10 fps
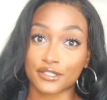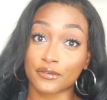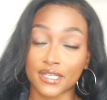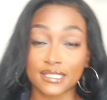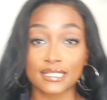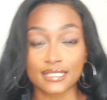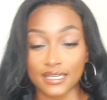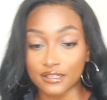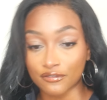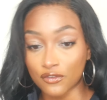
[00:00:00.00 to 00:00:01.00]
So this is
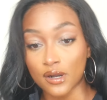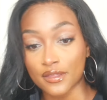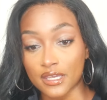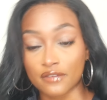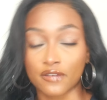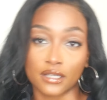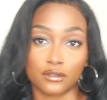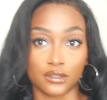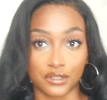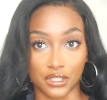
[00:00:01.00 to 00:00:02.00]
it for the
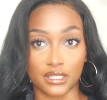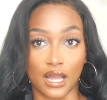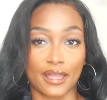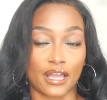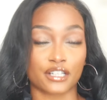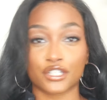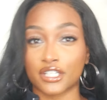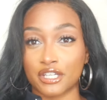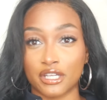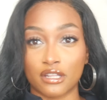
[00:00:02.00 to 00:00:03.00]
final look. I
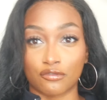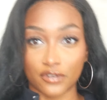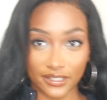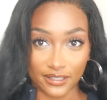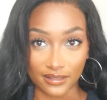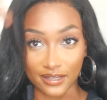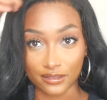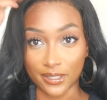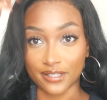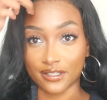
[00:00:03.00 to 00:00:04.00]
actually really like the
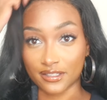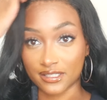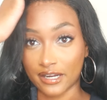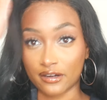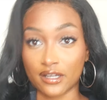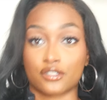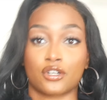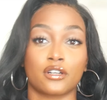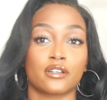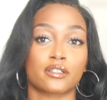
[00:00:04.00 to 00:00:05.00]
way that this hair has
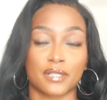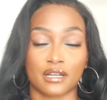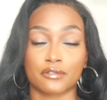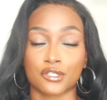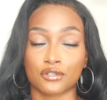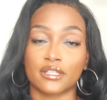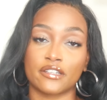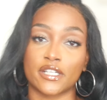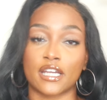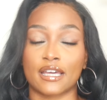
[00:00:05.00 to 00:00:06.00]
curled, but I would still
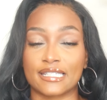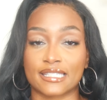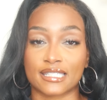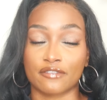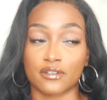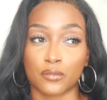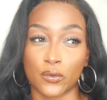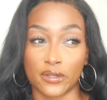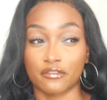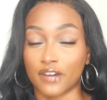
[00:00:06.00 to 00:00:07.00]
leave it at a
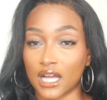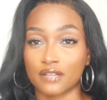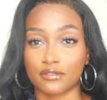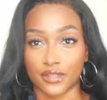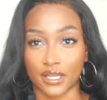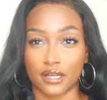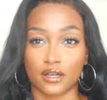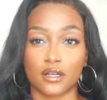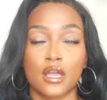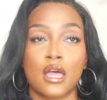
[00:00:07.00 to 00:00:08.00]
7.5 for the
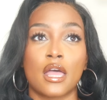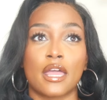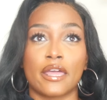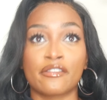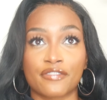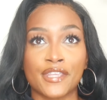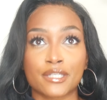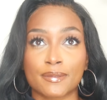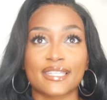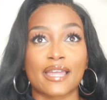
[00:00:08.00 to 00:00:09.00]
hair. If this
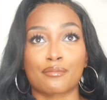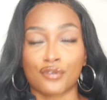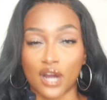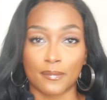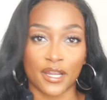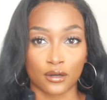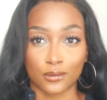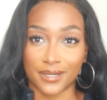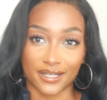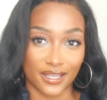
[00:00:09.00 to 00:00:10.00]
was like prom hair or
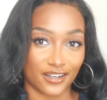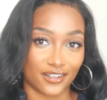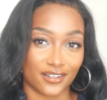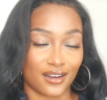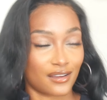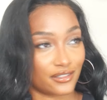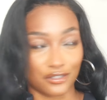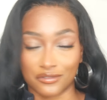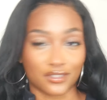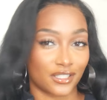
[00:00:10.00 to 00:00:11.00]
wedding hair, I
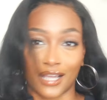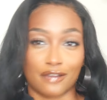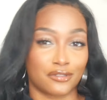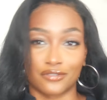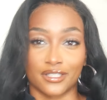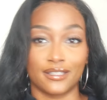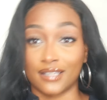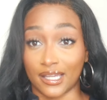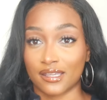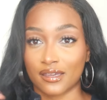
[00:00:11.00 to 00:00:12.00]
don't think I would really like